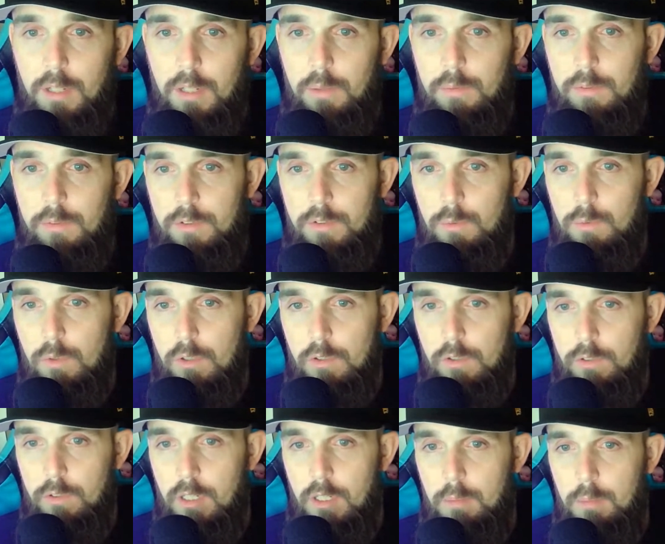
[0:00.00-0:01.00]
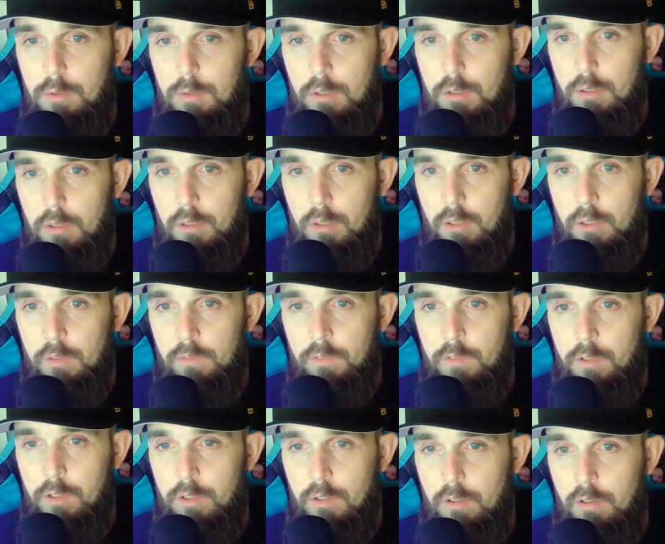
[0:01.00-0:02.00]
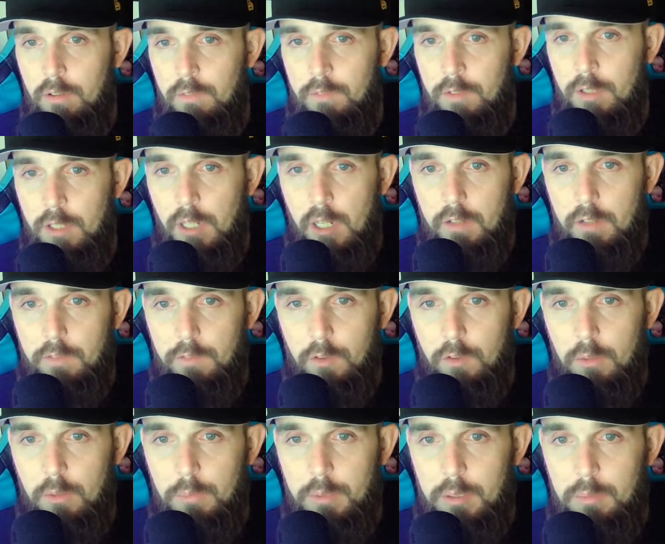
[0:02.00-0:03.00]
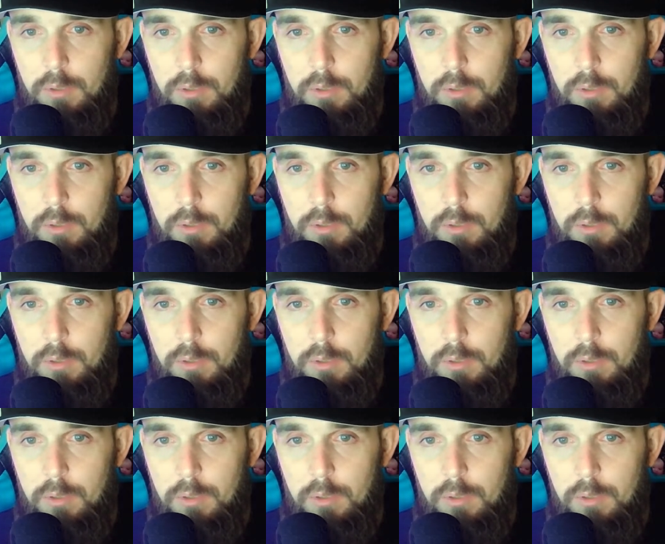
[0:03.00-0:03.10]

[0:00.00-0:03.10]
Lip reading: That was the worst snipe of the night for me.